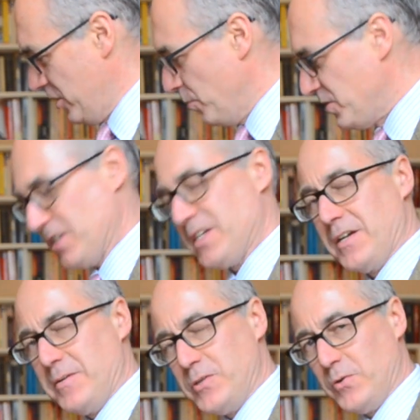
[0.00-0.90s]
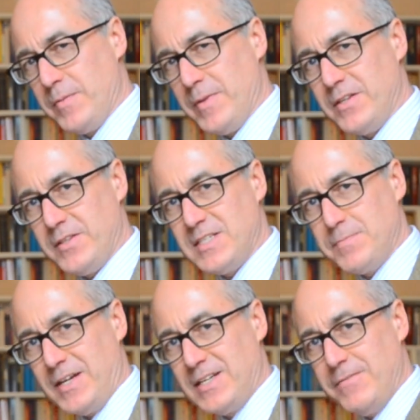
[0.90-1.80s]
the object I'm going to be talking about, this
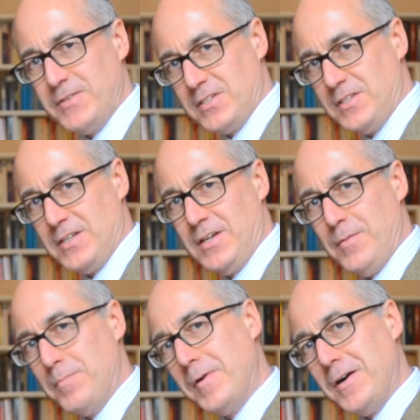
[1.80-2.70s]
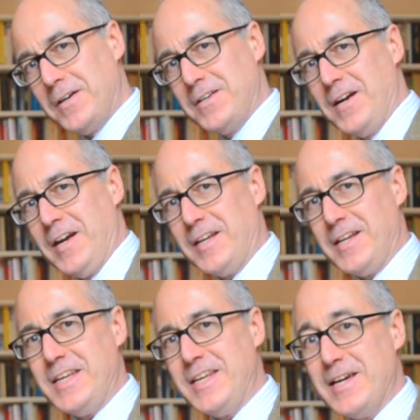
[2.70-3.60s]
magnificent Mark
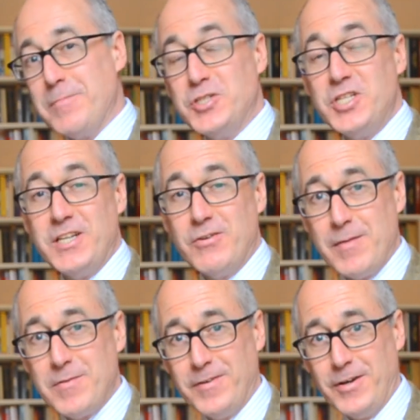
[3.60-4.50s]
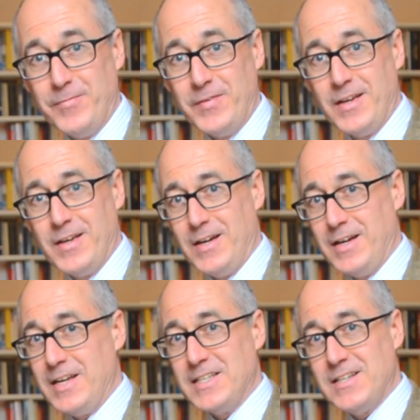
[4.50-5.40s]
9 EMG gramophone,
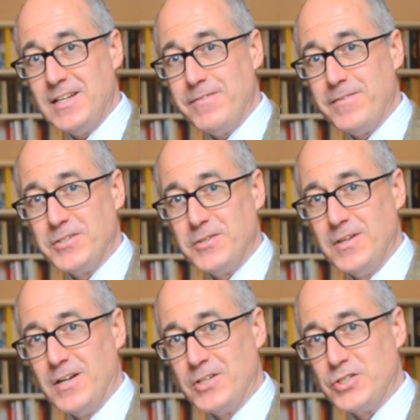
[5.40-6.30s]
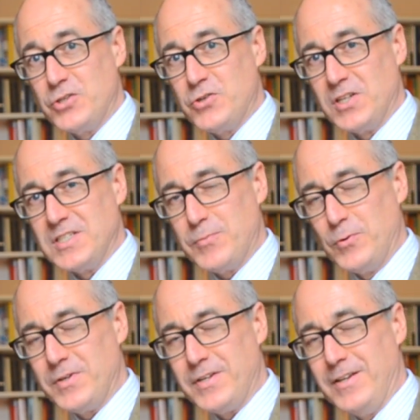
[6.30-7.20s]
is clearly far too large to
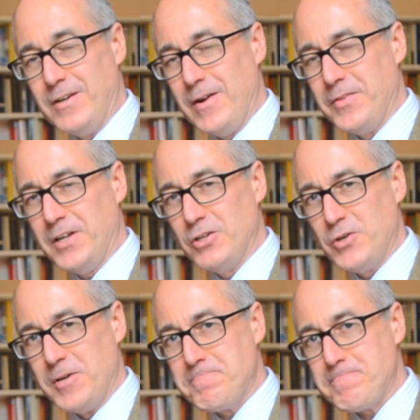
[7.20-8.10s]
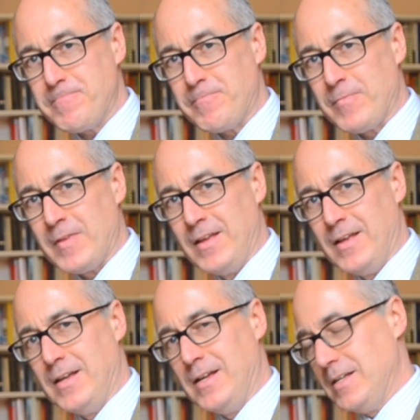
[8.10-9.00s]
transport around the country.
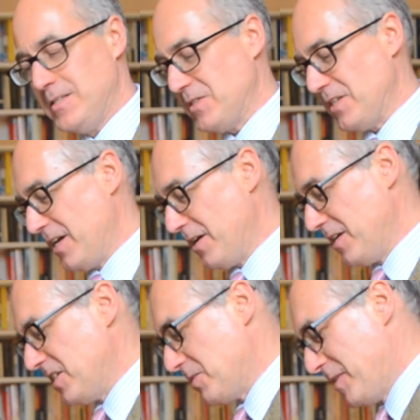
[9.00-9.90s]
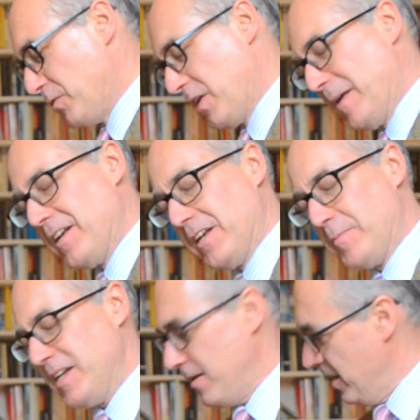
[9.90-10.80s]
So as I say, I'm going to just be talking about it a little
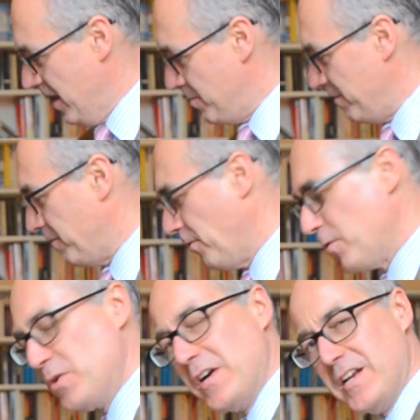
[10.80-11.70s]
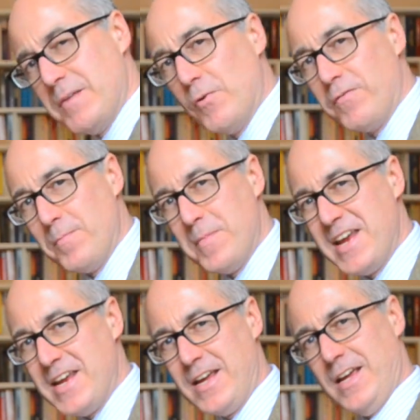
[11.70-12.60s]
bit, but before you hear any more from
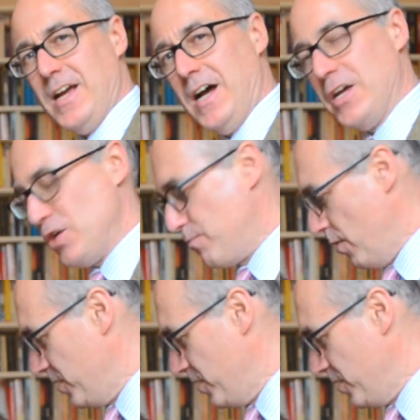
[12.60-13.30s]
me, you